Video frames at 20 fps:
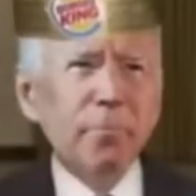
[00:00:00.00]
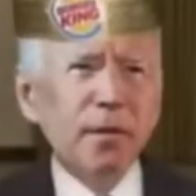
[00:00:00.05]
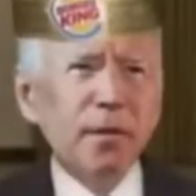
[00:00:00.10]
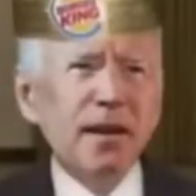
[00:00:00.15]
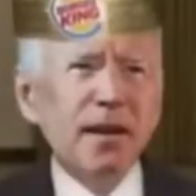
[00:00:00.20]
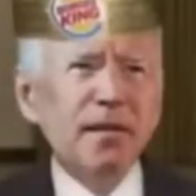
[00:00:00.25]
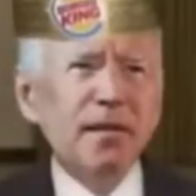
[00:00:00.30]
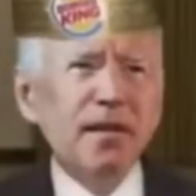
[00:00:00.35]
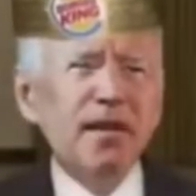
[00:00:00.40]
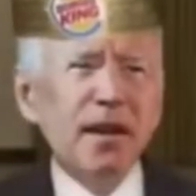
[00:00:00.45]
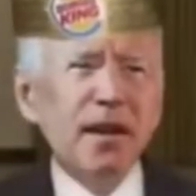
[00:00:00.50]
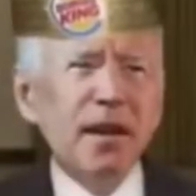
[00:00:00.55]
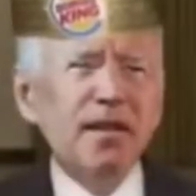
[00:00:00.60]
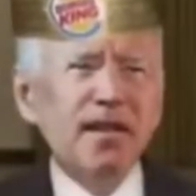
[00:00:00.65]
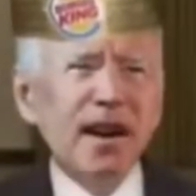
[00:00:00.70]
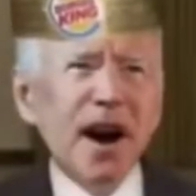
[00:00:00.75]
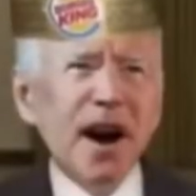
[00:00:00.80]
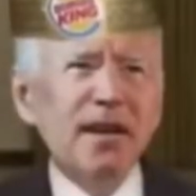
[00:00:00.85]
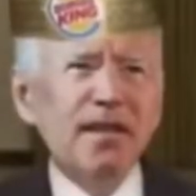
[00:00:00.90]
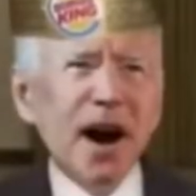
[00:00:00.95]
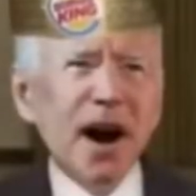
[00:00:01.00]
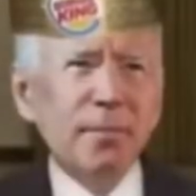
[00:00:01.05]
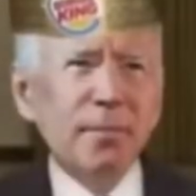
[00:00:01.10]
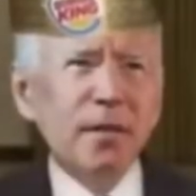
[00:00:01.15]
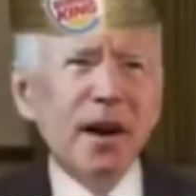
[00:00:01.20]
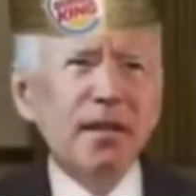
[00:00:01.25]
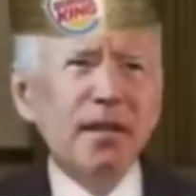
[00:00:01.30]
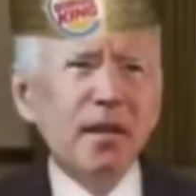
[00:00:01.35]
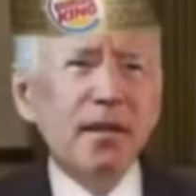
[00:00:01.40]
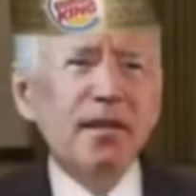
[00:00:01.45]
is the uh, same, same
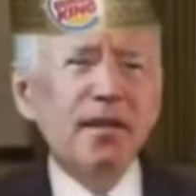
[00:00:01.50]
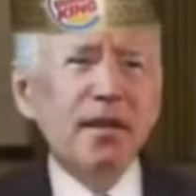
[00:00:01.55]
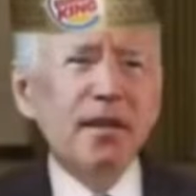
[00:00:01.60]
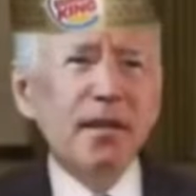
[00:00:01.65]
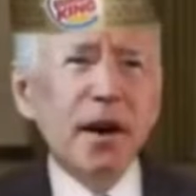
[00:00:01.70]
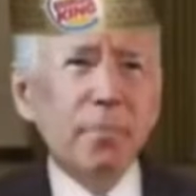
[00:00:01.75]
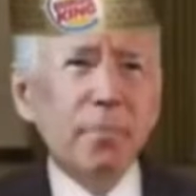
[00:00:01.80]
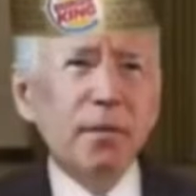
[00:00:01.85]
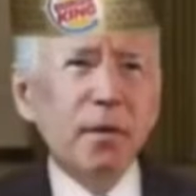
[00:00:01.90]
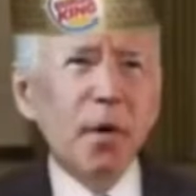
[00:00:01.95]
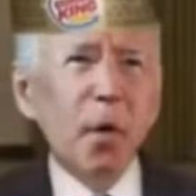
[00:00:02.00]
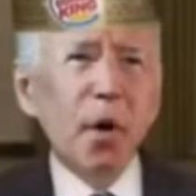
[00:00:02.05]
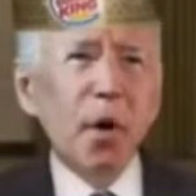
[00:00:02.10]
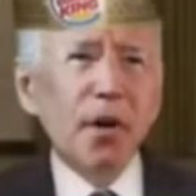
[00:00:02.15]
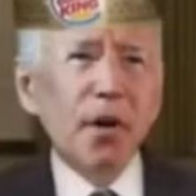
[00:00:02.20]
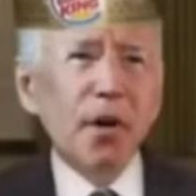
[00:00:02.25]
color as the number three.